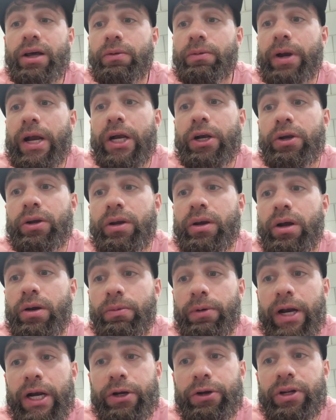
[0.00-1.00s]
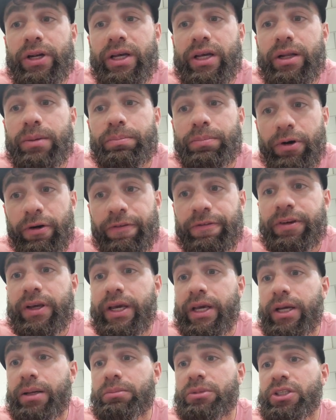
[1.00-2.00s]
Arachnid both
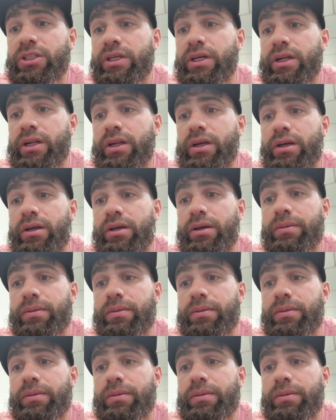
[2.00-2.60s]
games, and